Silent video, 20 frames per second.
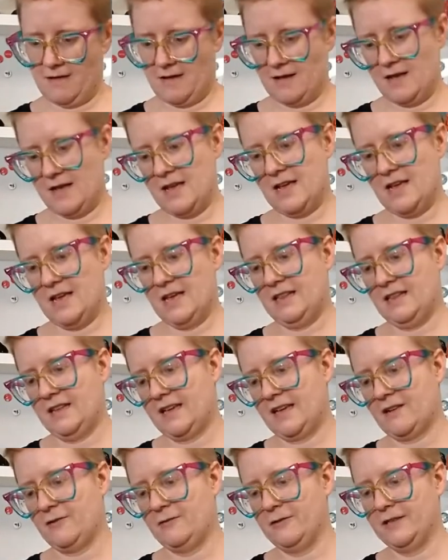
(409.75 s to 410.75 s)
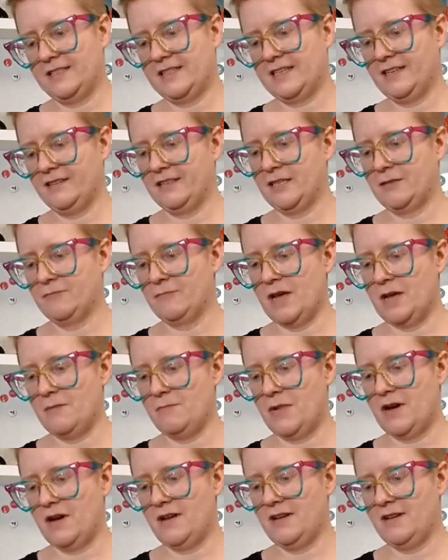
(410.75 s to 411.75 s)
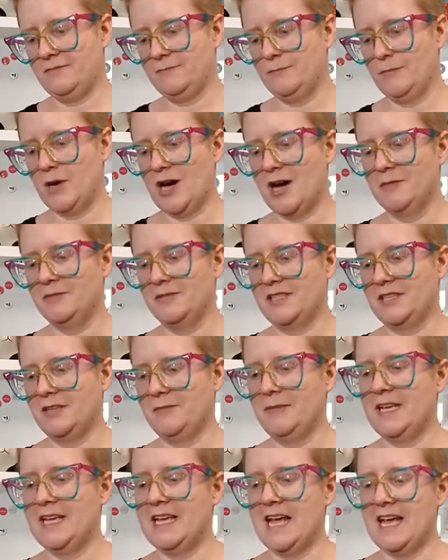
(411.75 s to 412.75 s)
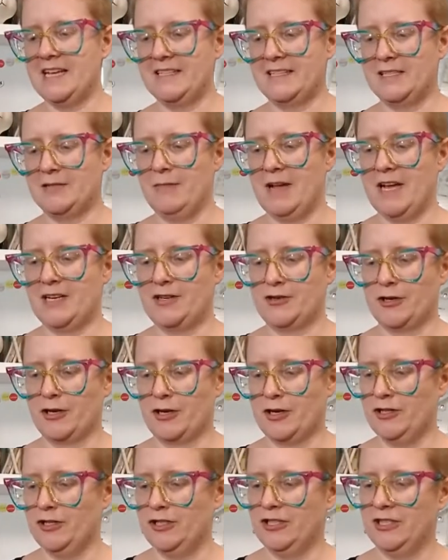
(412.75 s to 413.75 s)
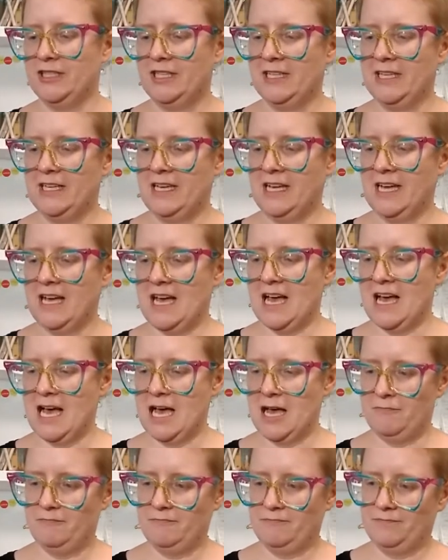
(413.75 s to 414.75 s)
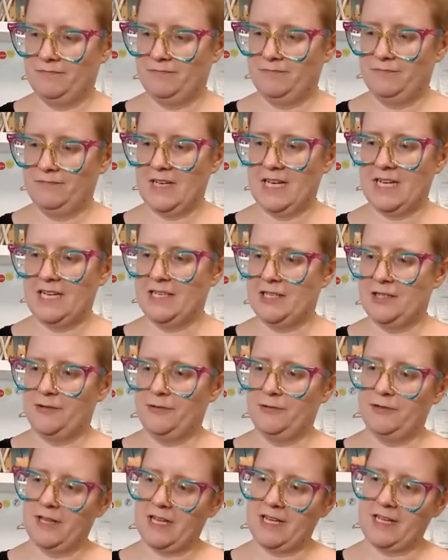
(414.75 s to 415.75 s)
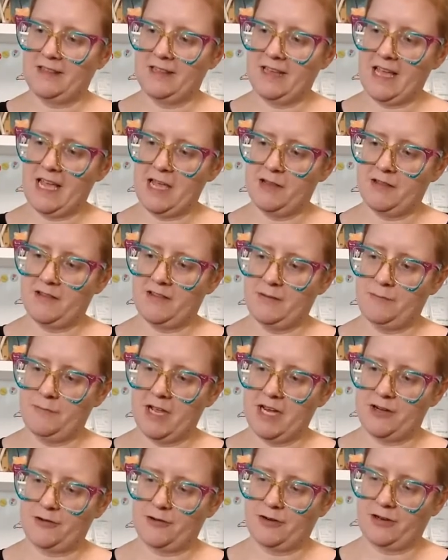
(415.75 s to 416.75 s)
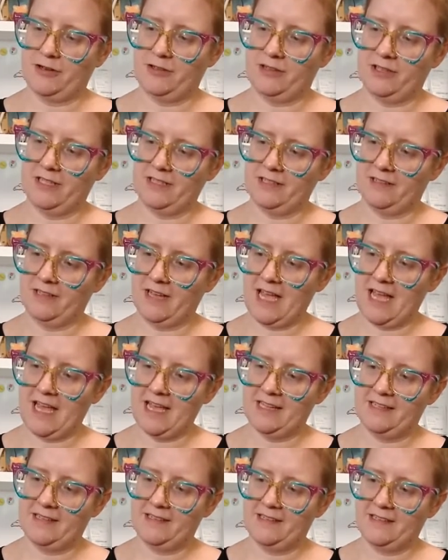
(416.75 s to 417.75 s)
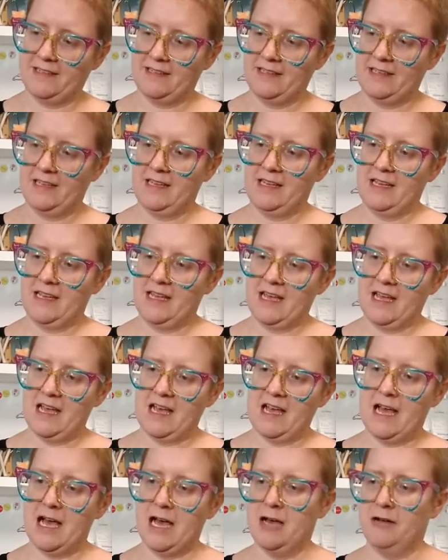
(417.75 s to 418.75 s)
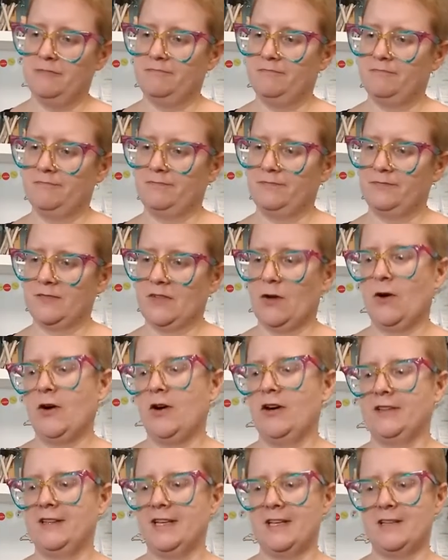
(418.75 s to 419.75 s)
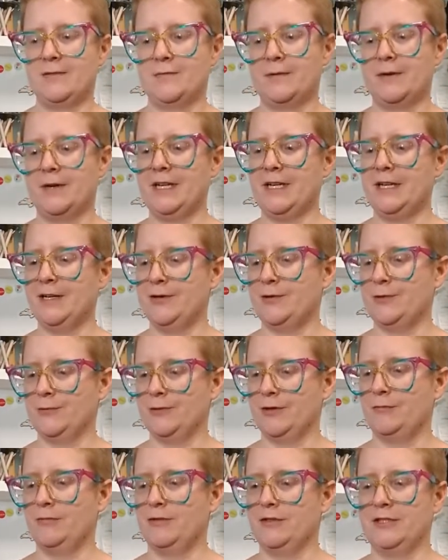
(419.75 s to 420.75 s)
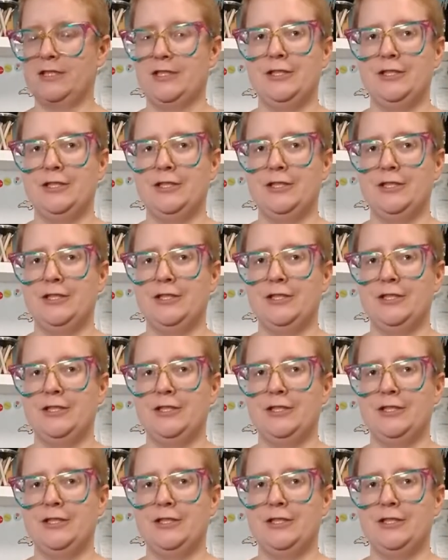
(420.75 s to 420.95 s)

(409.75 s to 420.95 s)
I like always tilting my bobs to be asymmetrical. I do like the asymmetrical little heads. Oh, that's pretty adorable